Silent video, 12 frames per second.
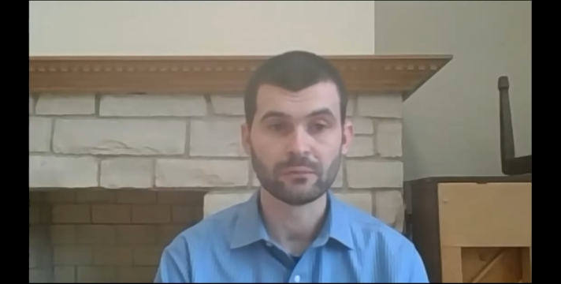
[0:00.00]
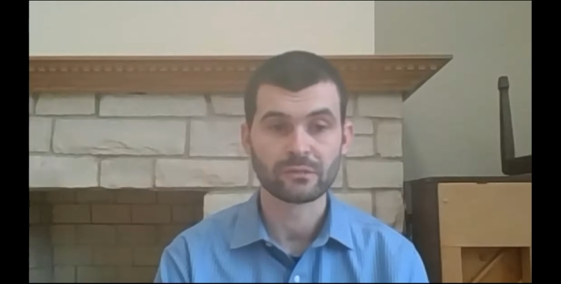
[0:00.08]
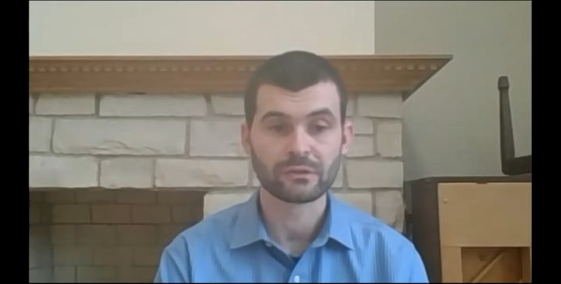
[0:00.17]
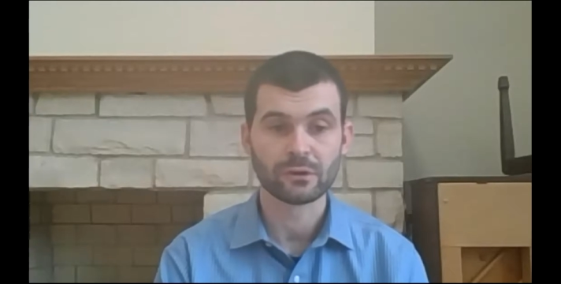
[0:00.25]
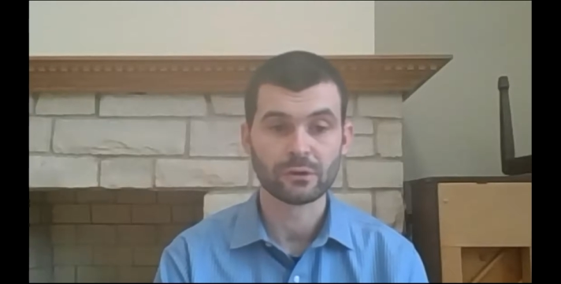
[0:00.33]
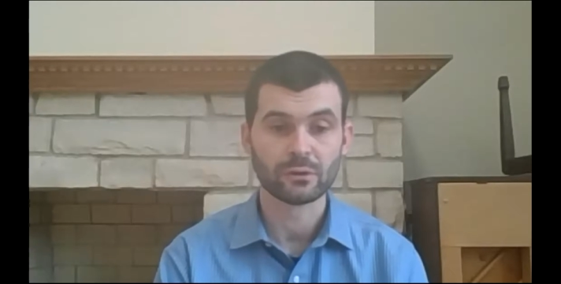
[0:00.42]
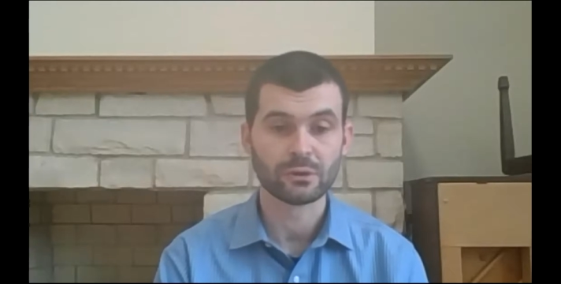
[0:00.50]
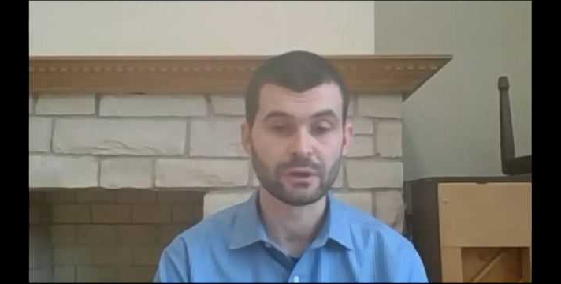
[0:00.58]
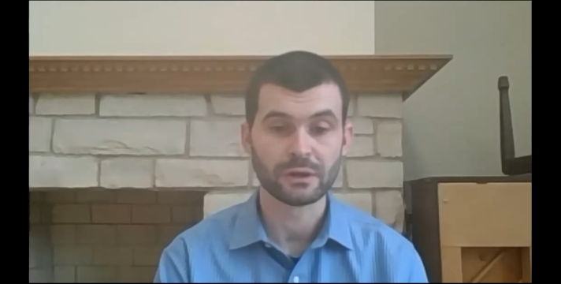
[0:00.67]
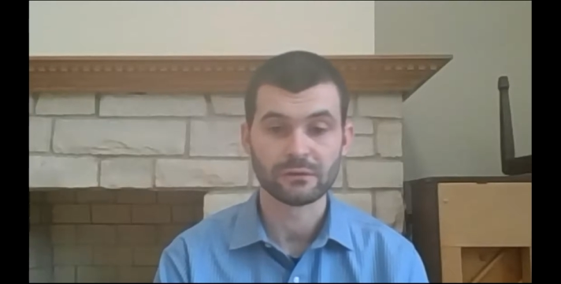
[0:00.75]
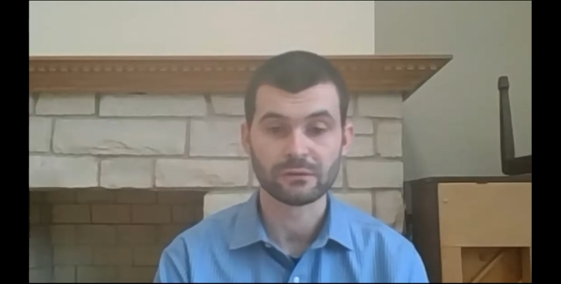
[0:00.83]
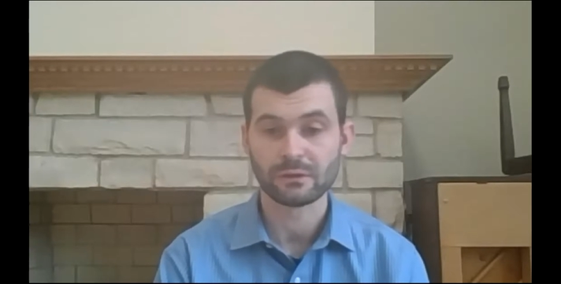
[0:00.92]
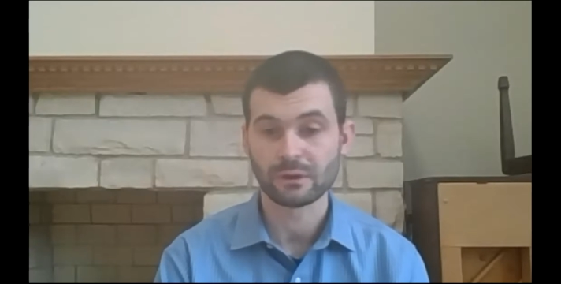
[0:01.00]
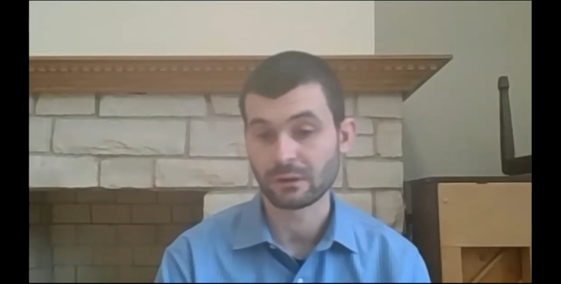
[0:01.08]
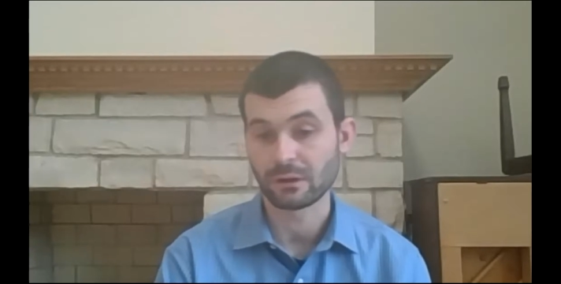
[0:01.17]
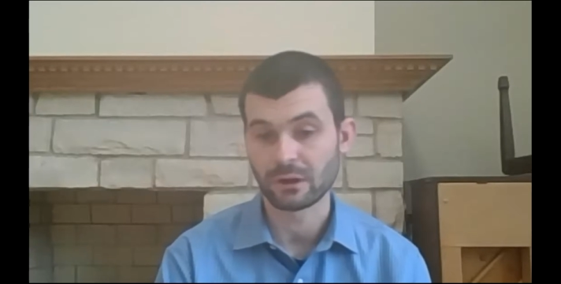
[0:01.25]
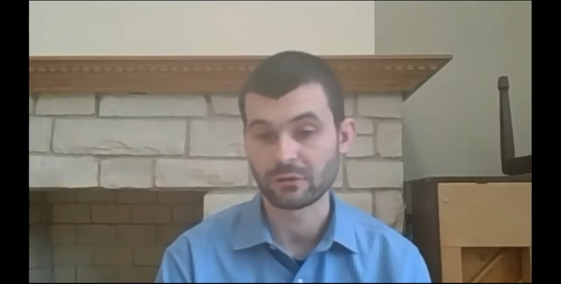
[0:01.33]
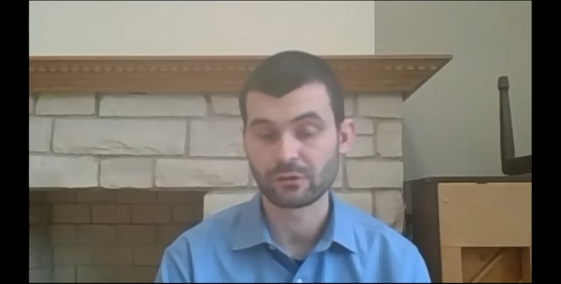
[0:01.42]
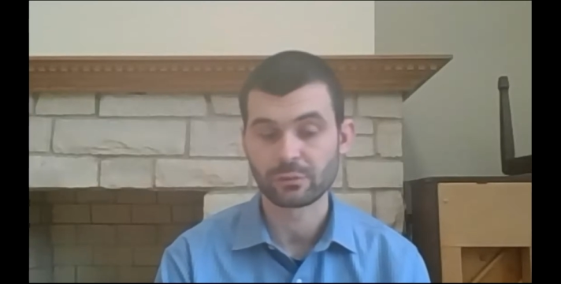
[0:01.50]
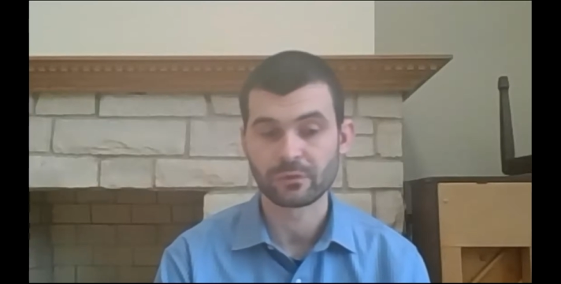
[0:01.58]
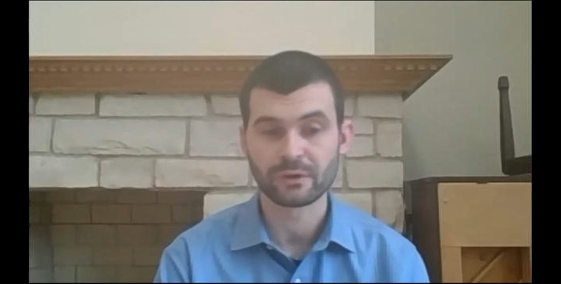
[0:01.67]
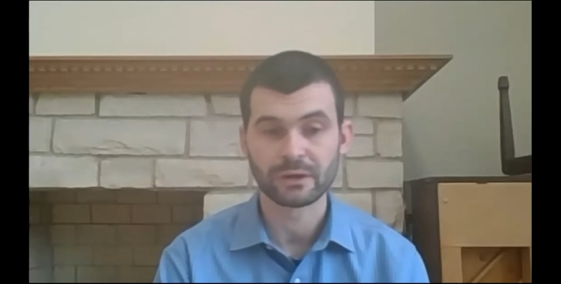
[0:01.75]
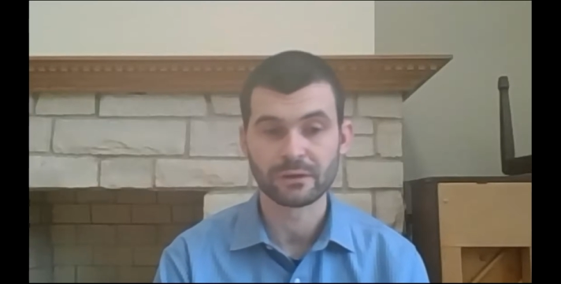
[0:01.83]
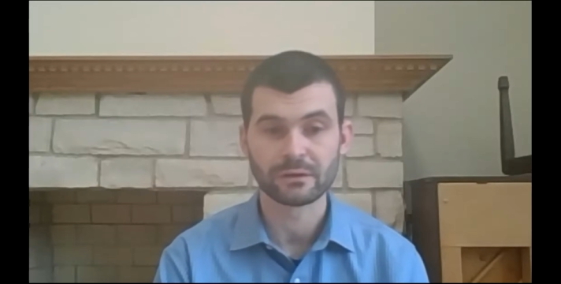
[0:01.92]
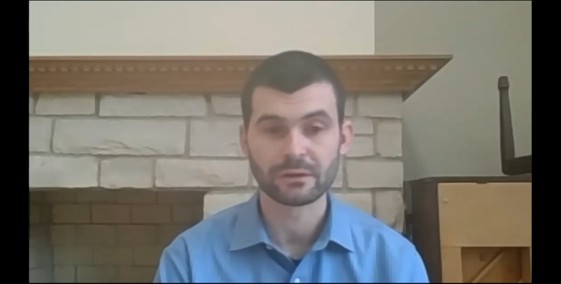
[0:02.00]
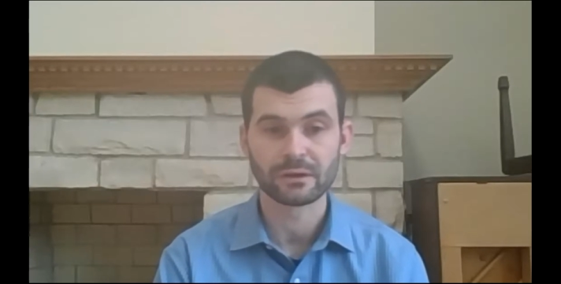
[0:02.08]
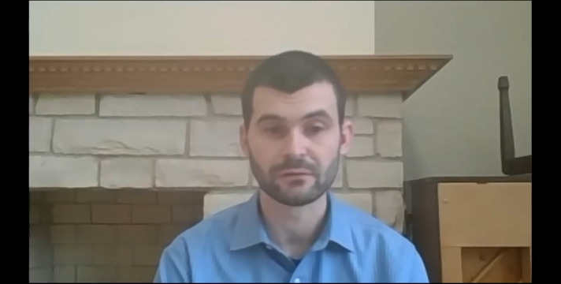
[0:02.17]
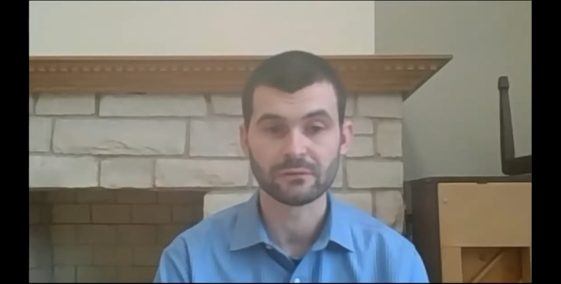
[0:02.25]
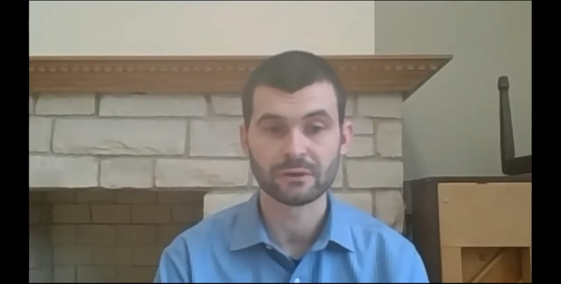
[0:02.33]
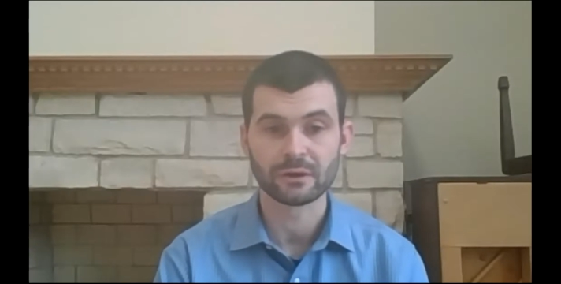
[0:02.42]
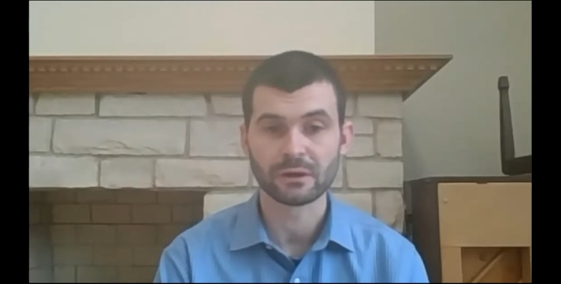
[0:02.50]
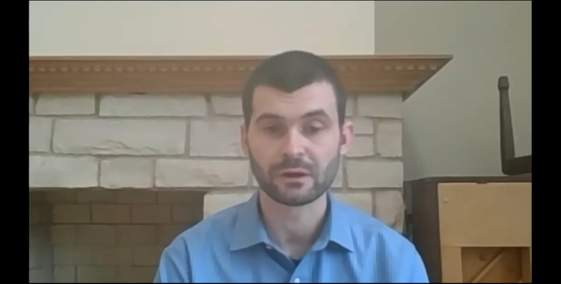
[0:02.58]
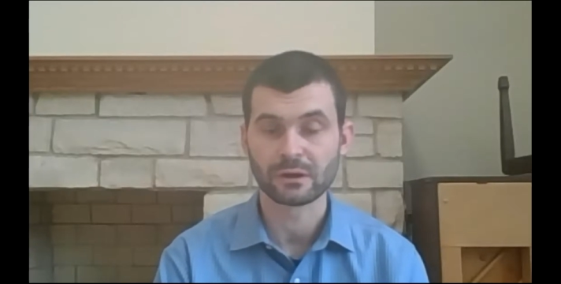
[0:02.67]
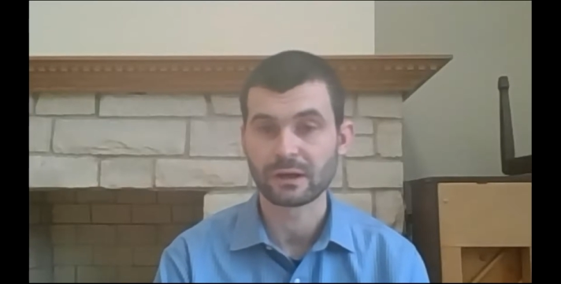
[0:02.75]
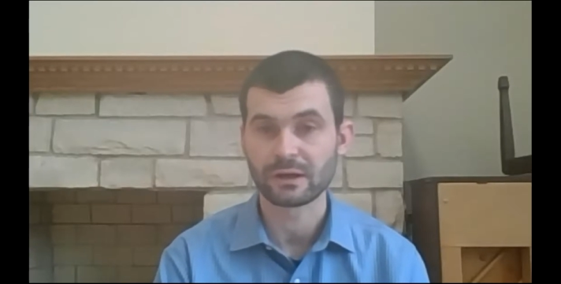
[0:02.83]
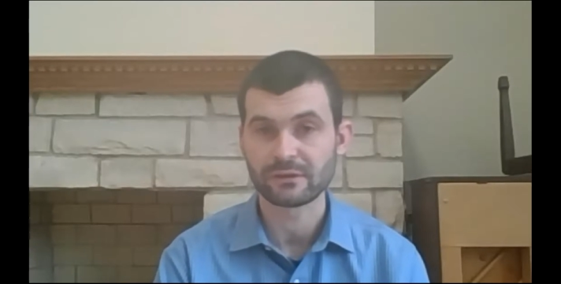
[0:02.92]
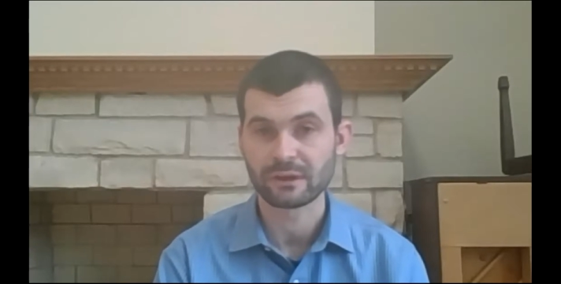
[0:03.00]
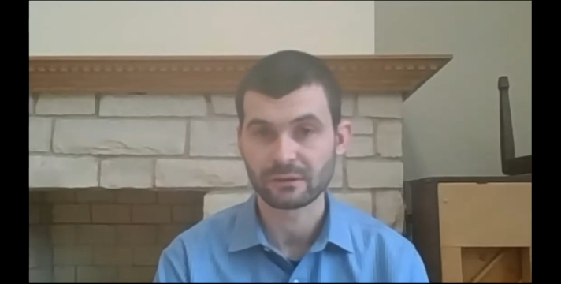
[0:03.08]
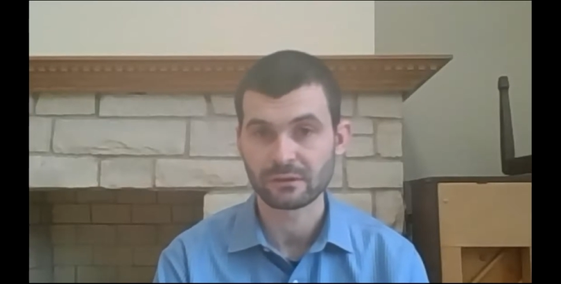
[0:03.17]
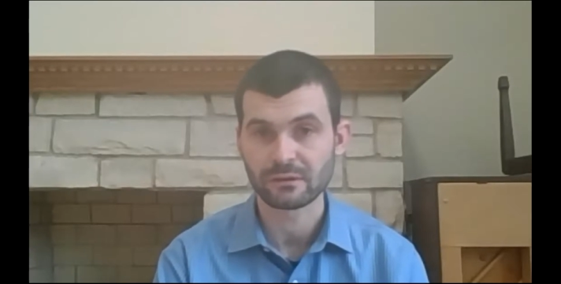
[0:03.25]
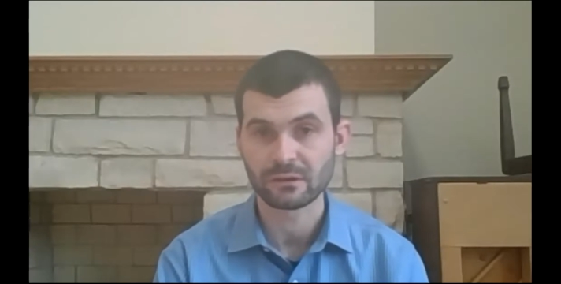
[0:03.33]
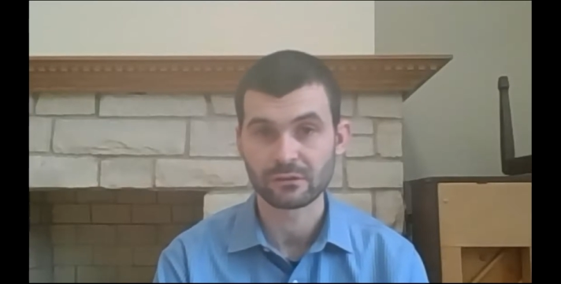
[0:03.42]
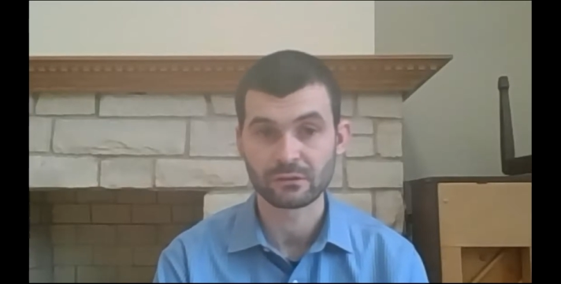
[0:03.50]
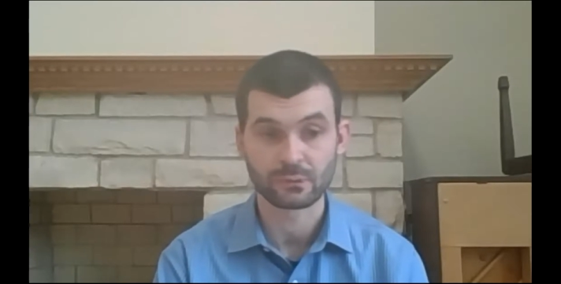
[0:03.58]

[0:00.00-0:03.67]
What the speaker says: So I'll just provide kind of our contact details.